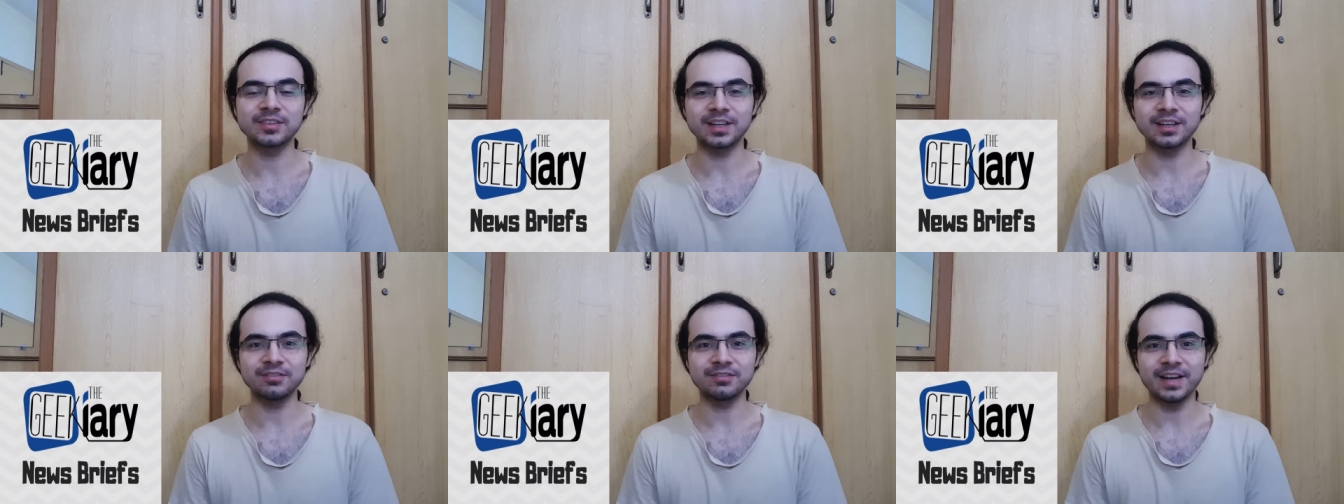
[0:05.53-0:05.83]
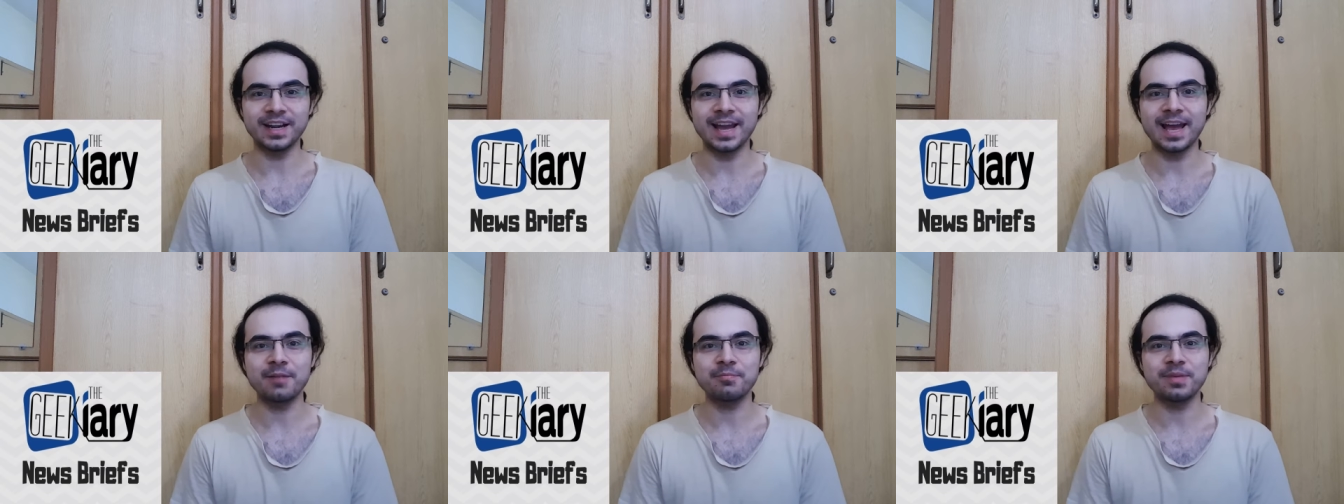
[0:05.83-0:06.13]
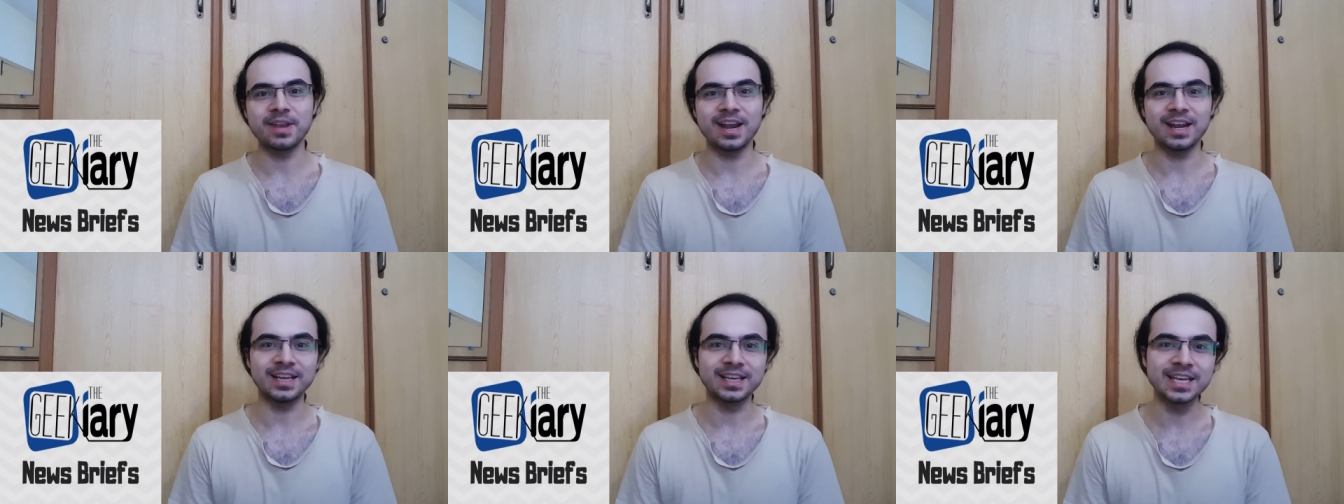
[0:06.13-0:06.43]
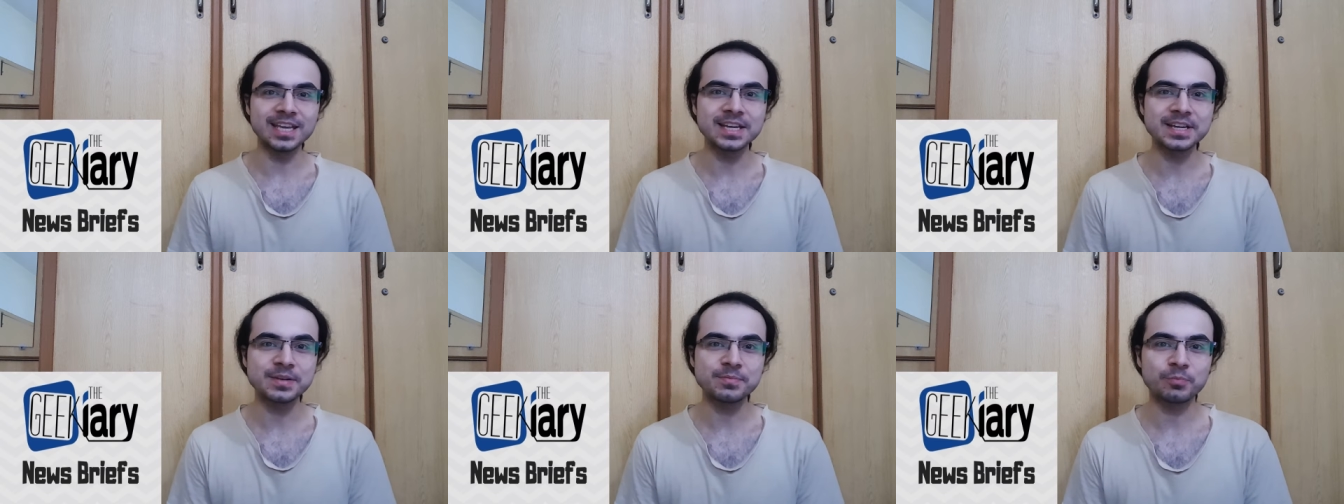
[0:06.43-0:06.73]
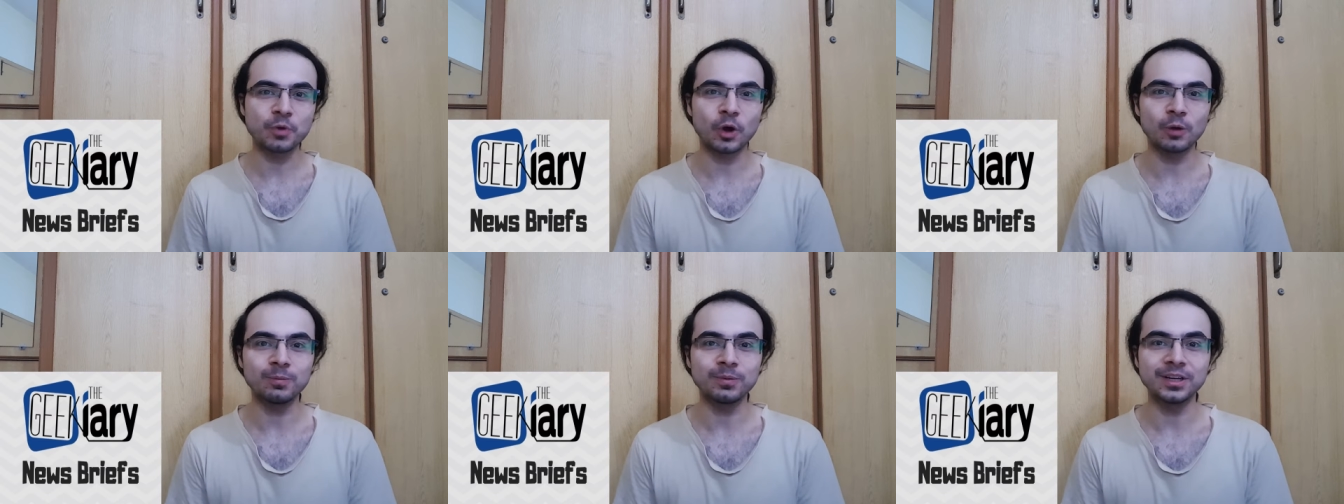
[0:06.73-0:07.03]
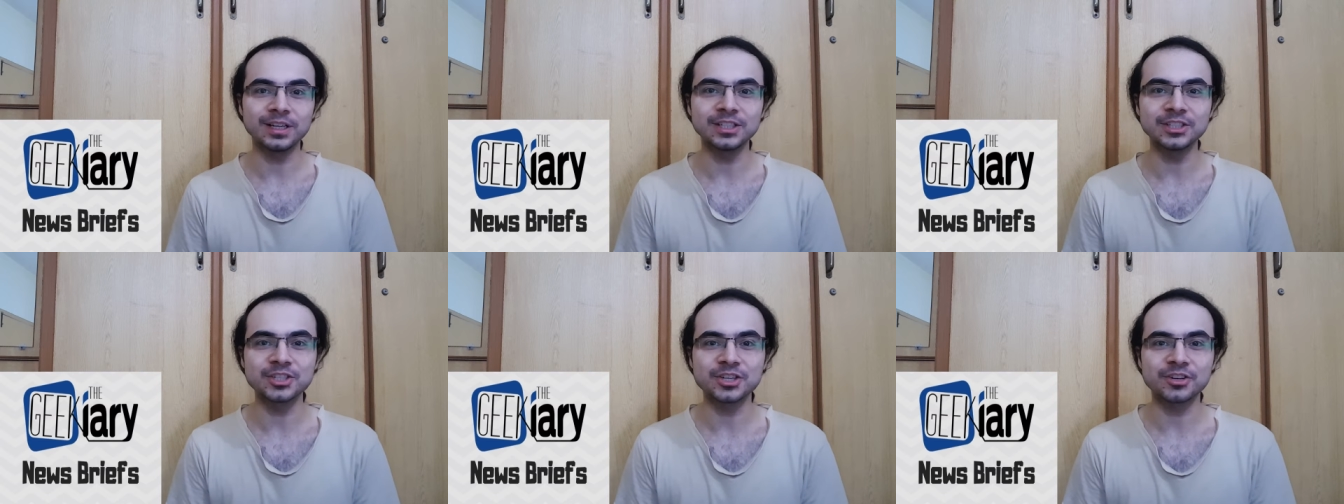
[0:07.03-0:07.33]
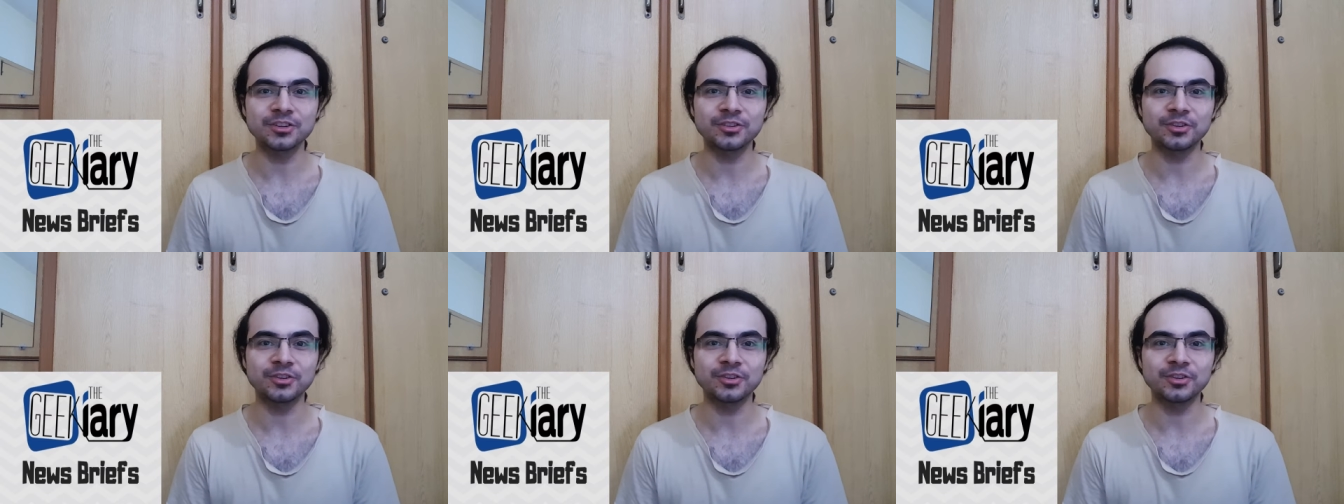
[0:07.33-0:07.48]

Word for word: stuff that happened in geek and pop culture